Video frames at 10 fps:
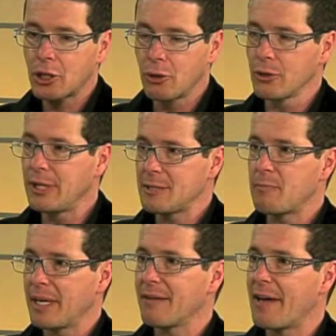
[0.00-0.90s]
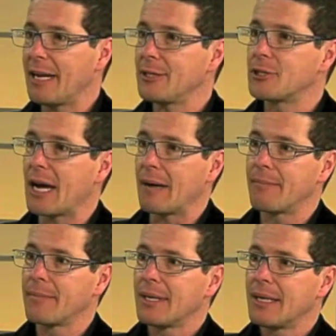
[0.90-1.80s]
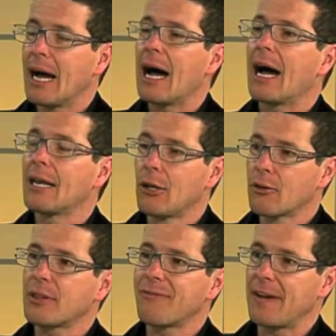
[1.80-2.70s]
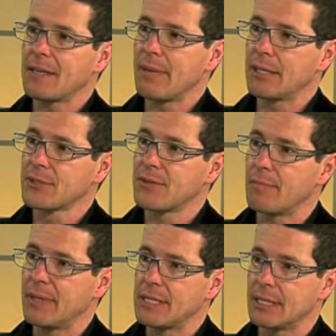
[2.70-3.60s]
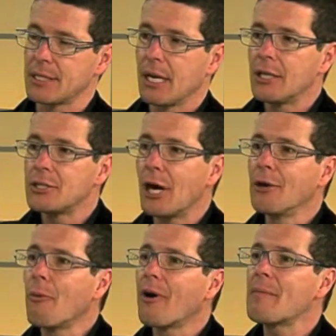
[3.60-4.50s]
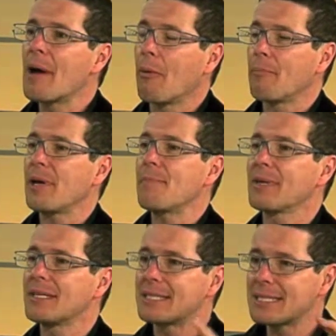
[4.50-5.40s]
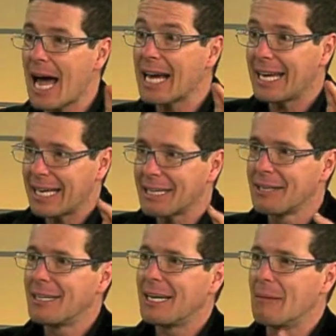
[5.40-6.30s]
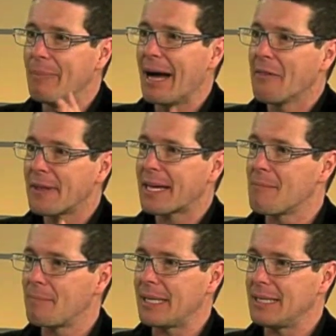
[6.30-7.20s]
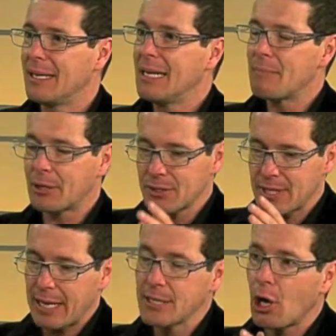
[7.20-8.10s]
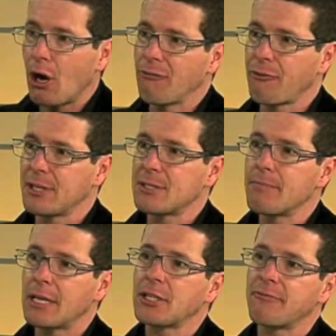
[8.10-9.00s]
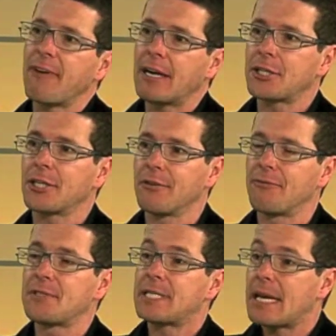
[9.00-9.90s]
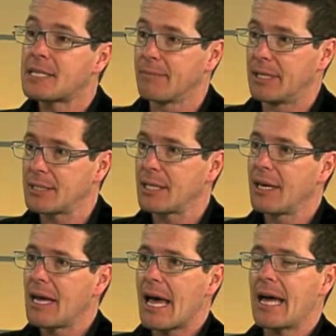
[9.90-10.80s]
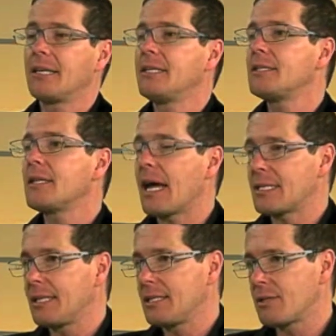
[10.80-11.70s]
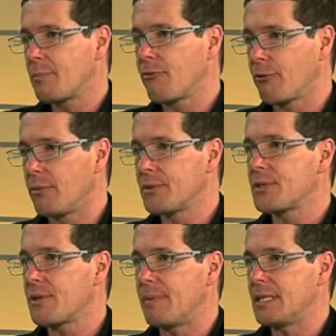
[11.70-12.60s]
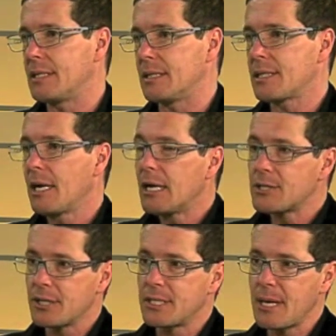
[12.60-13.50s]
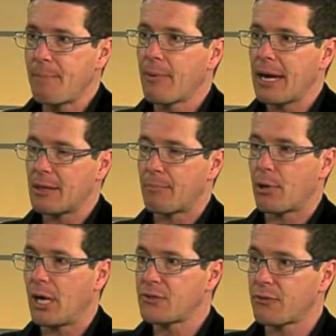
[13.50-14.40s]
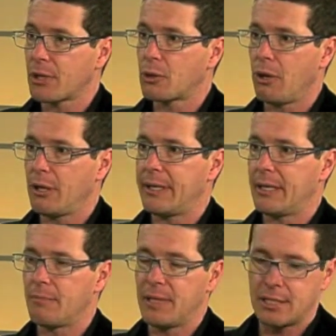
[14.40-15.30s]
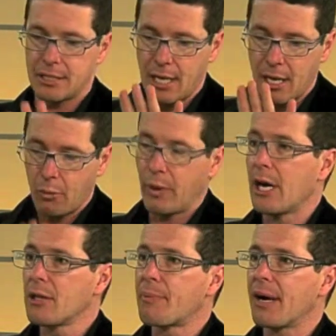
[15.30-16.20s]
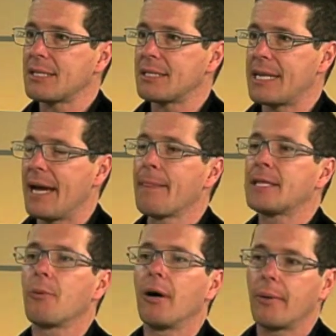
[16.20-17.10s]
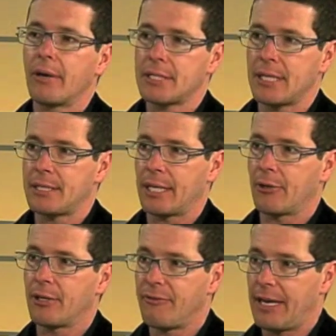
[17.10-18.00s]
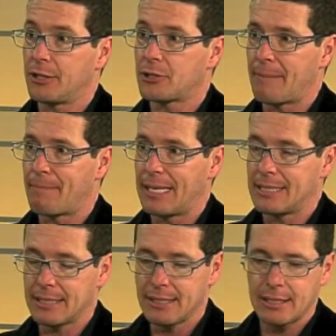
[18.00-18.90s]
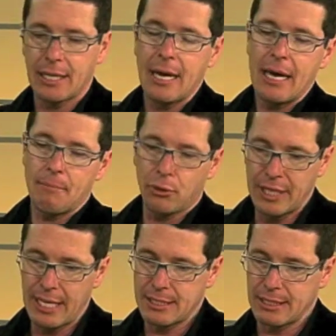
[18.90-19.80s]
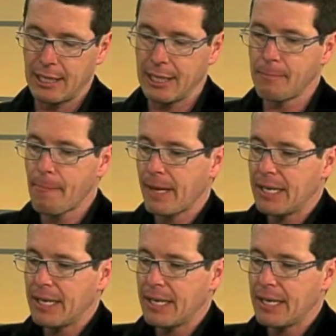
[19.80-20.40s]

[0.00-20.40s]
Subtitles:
Could this be a value trap? Look at the fundamentals of the business. Don't worry about what people are saying about the company, because that is often as much a function of sentiment as it is the performance of the business. So separate the price from the quality of the business. We know the price is down, that's why we're assessing it on a value trap basis. Put that aside.